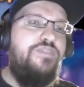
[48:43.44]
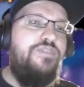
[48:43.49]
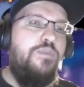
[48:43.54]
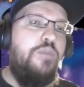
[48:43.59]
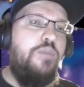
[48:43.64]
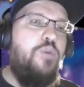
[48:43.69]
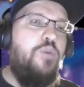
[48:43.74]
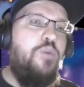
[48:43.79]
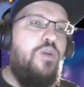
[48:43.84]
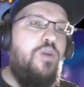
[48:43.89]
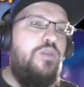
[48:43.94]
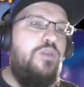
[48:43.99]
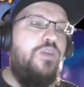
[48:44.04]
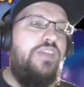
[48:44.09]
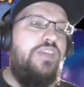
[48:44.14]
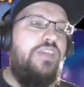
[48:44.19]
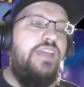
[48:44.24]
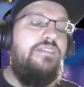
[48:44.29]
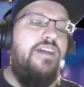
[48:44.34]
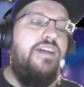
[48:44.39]
point where
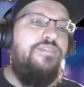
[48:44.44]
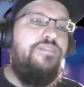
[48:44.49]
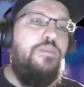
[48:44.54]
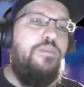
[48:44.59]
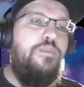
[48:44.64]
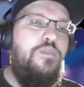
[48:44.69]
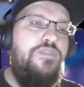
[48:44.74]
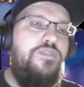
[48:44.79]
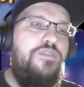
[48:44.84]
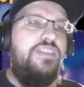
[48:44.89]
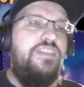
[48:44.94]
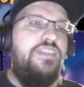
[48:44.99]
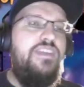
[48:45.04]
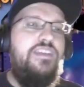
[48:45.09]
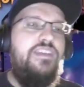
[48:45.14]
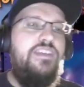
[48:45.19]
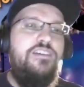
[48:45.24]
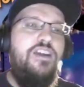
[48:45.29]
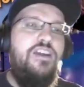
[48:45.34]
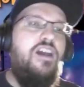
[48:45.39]
they left the movie
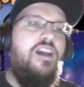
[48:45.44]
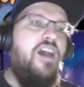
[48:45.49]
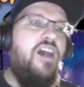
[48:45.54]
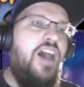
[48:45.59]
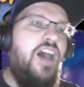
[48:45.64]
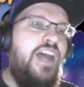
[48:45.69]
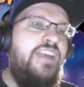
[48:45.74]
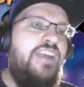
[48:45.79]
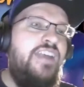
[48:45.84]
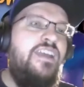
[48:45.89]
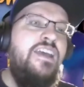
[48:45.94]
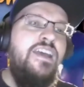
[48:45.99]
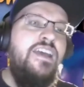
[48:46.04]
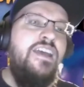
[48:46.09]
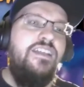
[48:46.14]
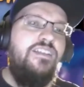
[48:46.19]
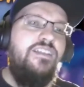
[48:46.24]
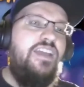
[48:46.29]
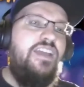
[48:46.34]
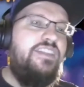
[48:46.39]
theater on,
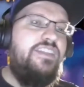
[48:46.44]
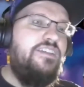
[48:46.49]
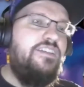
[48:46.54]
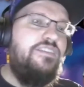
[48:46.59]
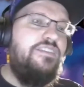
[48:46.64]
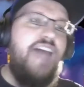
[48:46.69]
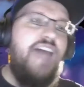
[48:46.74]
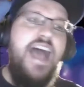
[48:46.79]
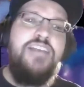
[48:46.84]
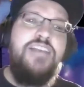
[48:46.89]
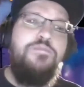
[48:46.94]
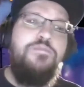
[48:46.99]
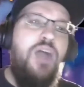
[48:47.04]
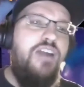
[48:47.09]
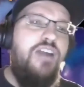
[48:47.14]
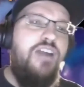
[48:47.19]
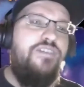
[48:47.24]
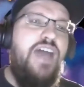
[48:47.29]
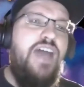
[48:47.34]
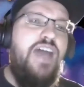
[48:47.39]
like the last
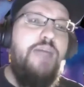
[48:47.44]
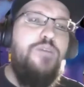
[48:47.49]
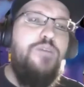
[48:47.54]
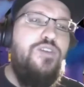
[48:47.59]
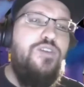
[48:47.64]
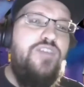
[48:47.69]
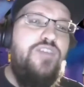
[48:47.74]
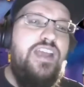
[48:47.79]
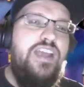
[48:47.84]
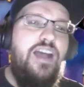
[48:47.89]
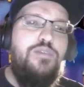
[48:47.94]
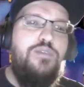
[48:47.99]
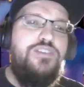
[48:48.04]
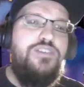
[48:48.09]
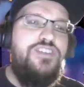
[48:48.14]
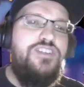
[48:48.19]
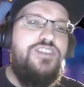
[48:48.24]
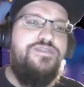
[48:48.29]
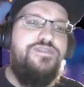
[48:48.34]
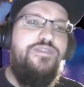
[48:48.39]
part of that movie, I was
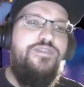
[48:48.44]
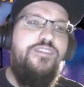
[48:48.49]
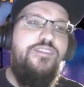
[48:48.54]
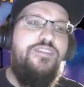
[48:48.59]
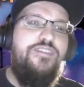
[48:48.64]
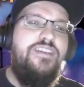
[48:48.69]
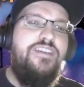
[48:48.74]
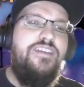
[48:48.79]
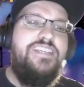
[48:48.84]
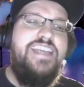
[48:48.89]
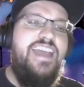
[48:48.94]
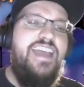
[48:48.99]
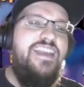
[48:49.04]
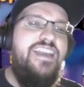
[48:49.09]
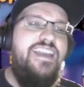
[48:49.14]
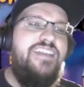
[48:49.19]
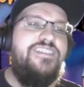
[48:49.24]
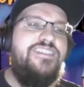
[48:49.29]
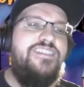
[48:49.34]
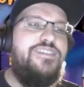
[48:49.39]
just getting
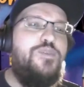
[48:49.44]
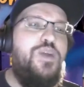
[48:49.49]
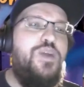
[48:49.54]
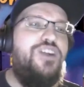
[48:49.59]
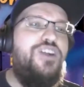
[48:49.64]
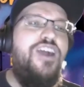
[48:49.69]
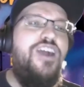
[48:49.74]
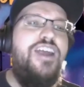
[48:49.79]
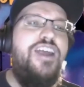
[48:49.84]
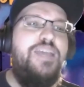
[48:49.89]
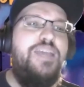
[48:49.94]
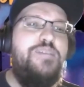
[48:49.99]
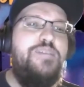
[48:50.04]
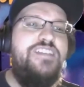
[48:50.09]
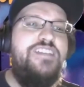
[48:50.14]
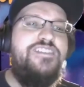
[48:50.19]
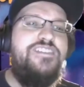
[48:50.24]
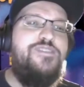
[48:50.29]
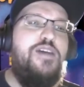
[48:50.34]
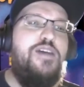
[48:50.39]
into Twitter
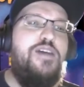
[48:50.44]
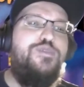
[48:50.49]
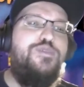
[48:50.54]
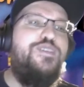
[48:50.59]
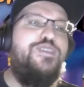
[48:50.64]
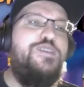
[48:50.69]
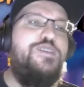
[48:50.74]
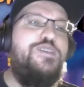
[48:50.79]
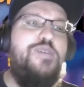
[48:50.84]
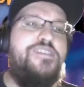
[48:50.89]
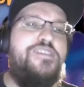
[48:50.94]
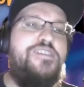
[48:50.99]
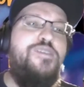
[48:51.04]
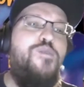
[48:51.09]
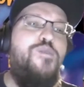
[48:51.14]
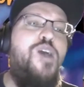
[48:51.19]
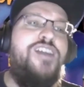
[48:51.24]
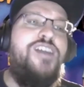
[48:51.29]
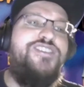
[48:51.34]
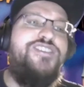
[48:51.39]
arguments, so I really
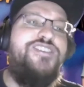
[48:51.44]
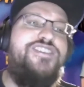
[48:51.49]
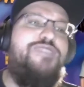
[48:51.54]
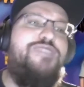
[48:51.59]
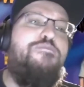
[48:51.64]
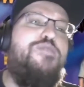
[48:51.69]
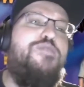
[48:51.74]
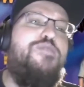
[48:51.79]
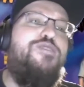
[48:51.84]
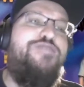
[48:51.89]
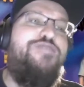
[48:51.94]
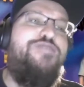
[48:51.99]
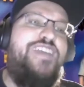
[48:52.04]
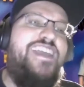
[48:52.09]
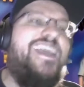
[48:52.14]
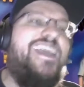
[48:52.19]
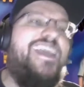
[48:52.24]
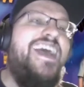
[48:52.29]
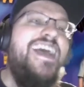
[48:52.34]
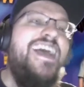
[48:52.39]
wasn't watching the
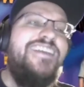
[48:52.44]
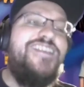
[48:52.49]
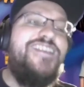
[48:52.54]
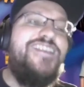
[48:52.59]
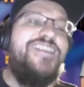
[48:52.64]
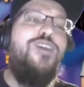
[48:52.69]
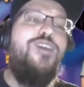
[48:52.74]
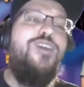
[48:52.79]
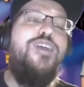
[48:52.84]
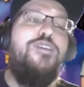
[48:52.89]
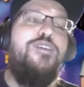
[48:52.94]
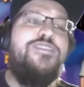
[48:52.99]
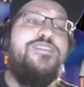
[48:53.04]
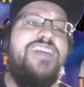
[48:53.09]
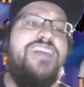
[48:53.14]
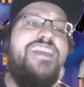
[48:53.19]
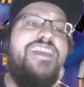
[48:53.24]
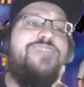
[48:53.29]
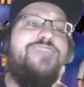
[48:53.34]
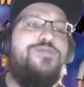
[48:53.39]
movie. So there was
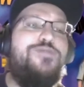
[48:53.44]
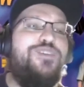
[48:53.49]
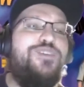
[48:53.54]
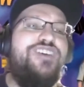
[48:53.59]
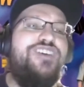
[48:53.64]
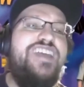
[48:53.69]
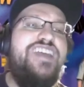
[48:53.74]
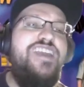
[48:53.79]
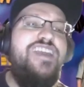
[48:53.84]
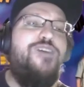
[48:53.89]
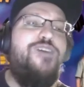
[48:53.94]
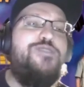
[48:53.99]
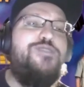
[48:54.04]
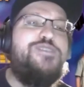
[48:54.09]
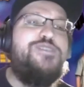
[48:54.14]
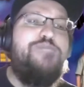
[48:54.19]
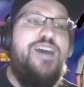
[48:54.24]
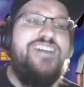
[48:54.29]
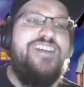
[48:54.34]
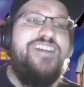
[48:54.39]
like really no
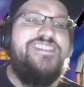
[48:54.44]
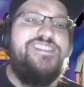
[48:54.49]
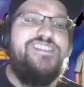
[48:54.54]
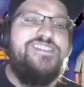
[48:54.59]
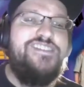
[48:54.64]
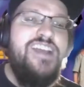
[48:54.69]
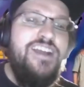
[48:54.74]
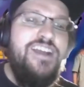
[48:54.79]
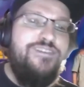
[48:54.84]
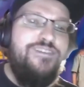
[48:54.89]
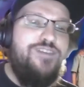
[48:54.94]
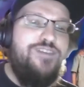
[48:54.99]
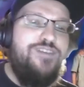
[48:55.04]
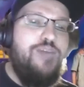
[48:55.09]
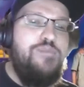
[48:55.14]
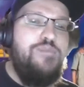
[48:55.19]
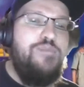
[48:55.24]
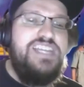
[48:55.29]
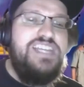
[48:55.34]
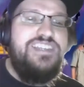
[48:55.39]
responses
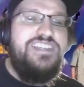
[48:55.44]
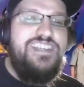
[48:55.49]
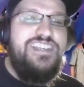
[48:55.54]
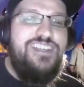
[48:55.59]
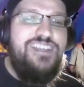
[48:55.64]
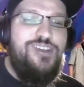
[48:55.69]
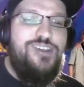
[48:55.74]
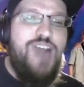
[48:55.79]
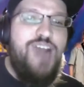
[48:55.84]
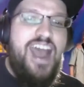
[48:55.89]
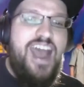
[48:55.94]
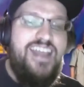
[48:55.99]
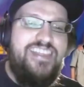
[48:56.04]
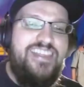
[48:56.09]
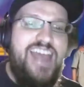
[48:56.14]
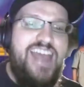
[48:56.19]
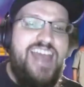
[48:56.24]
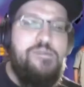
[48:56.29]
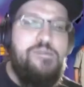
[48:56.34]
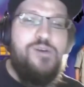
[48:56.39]
from me to you at
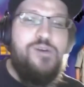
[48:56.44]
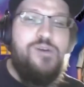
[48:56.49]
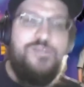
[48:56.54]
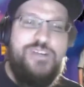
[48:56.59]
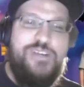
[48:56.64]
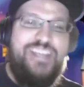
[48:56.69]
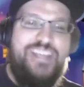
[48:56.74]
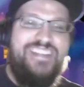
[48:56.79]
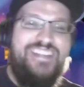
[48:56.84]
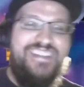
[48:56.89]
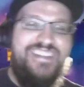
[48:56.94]
that point.